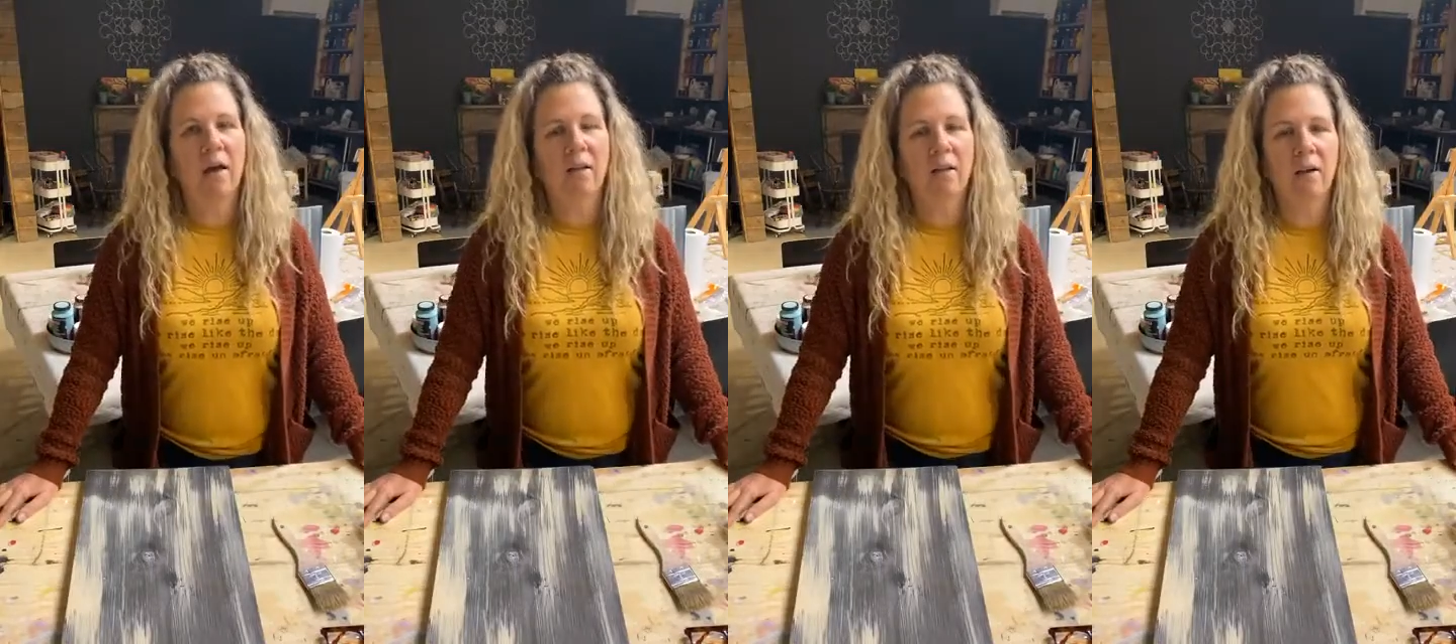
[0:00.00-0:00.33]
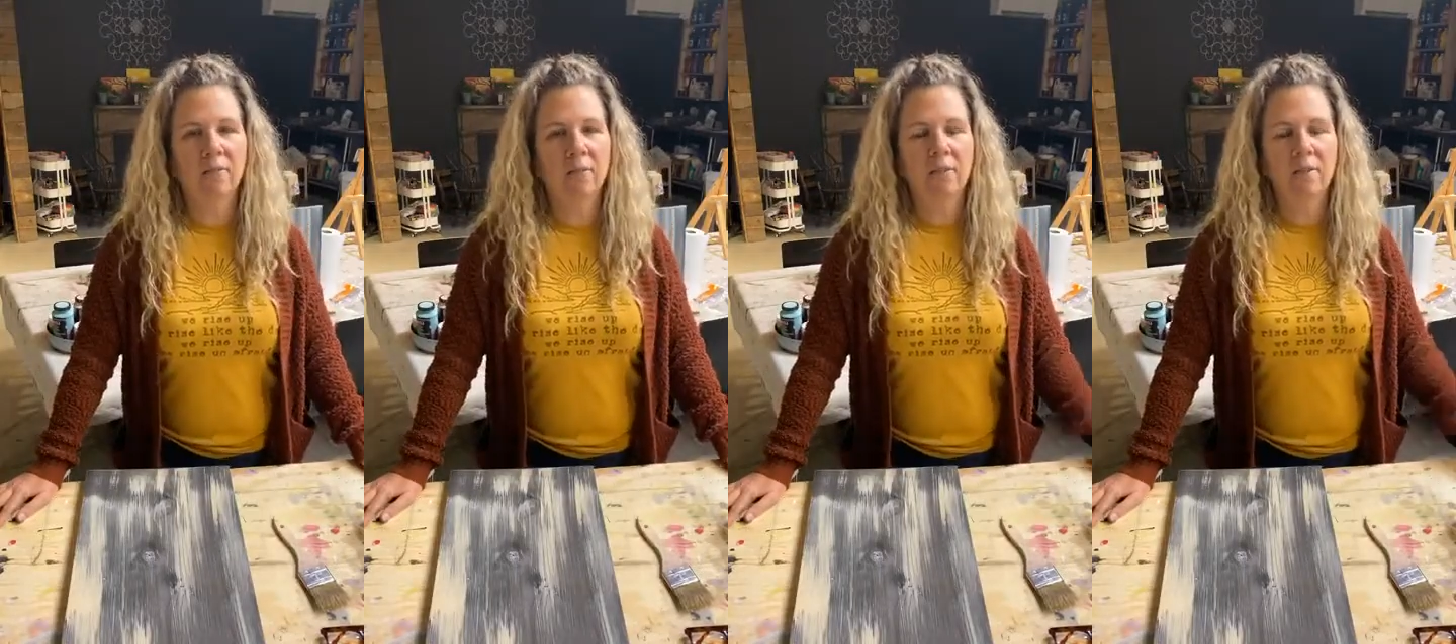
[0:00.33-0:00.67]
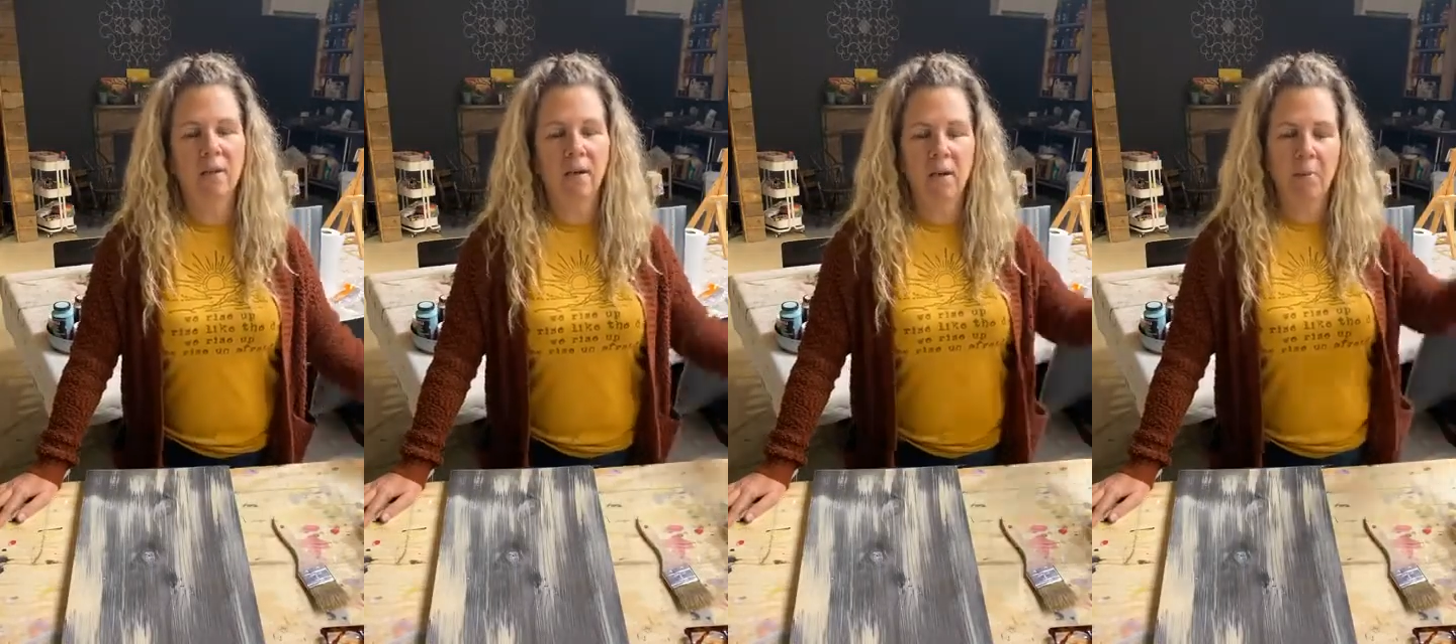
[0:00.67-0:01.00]
I love to
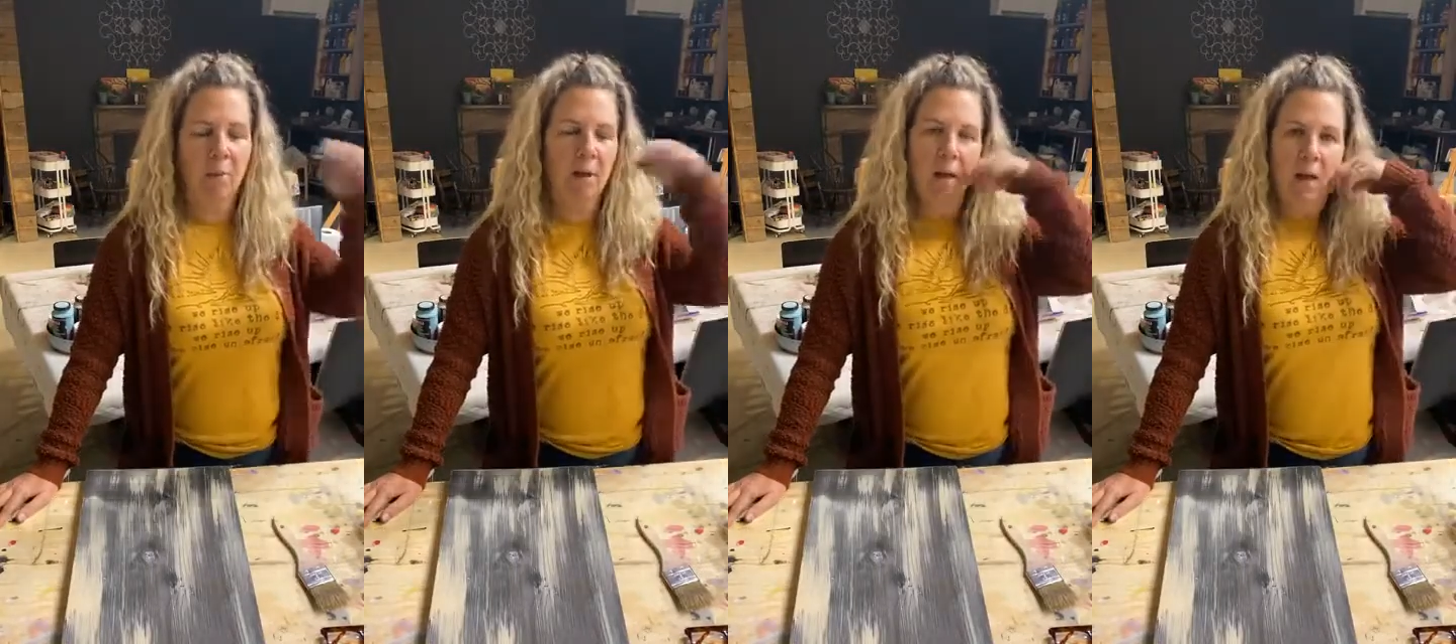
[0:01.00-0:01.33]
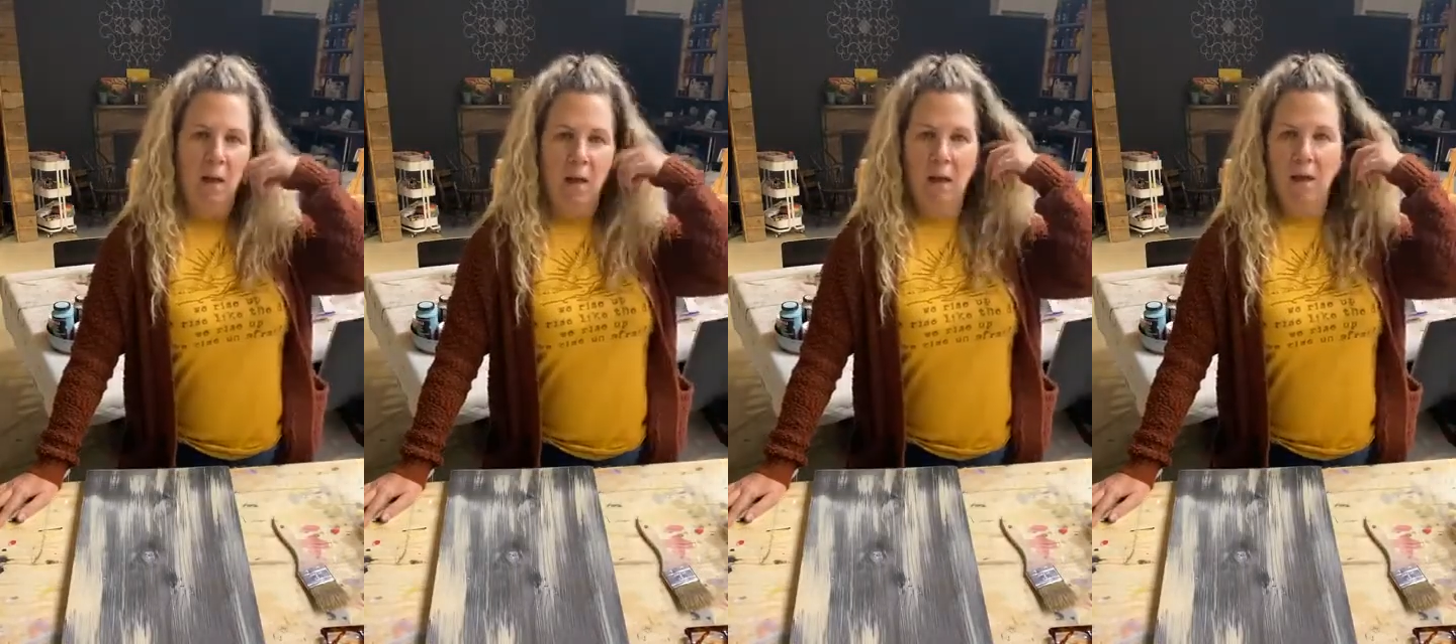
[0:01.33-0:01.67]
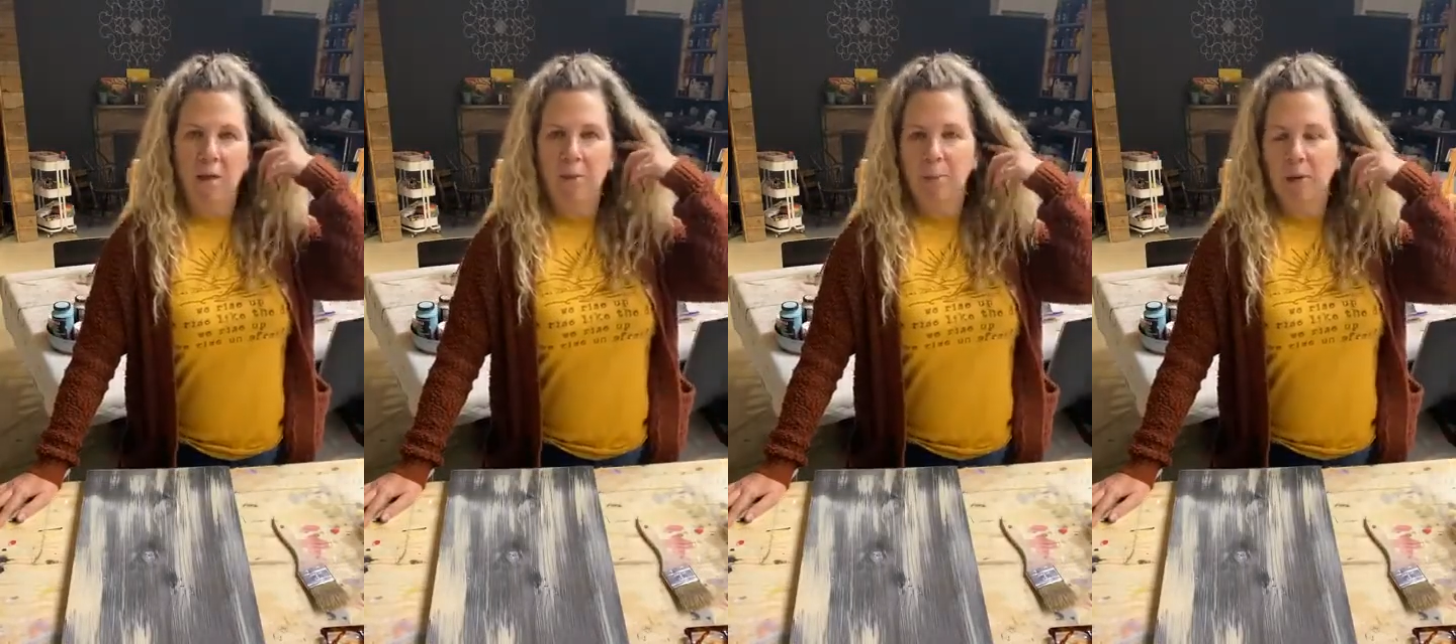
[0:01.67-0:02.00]
see them.
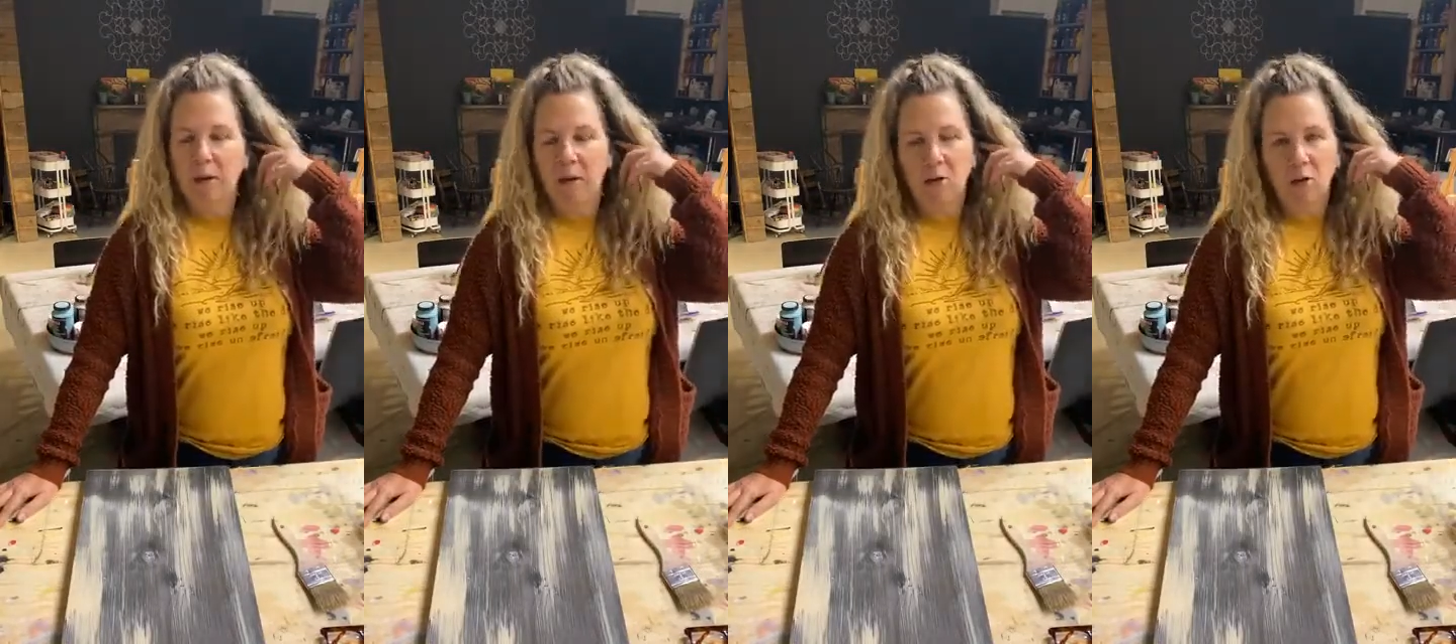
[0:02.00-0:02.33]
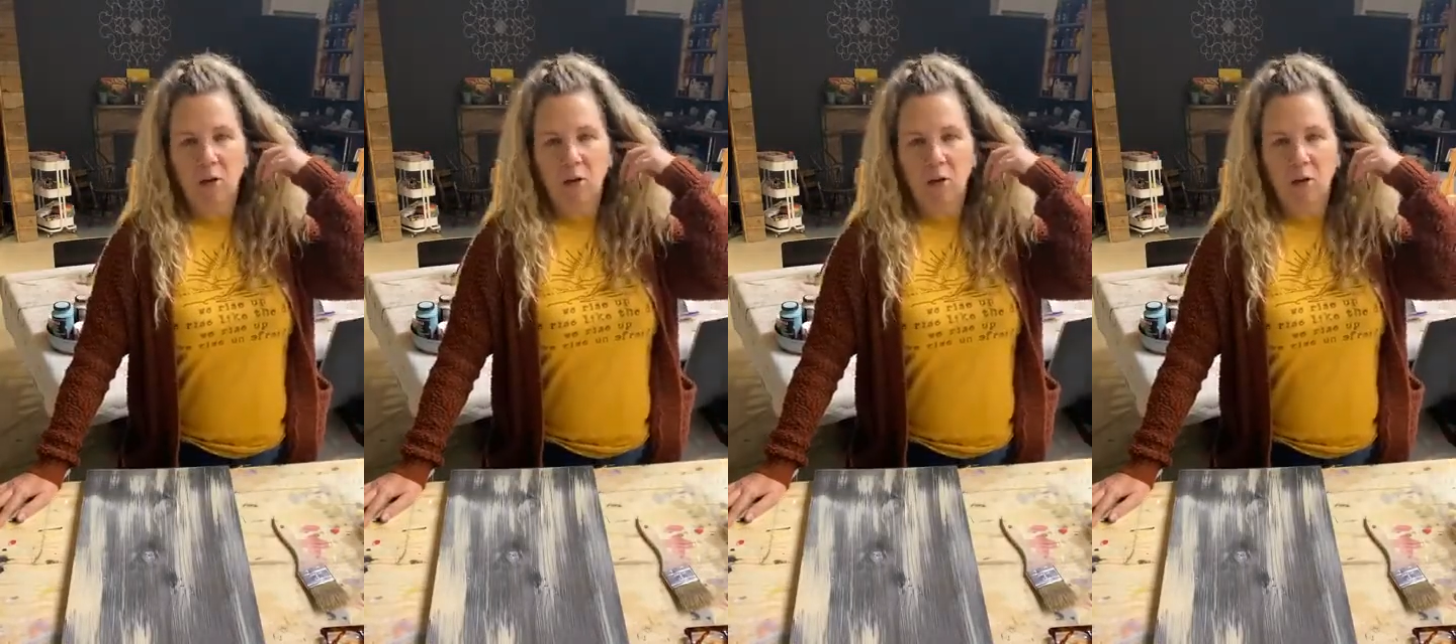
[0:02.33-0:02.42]
I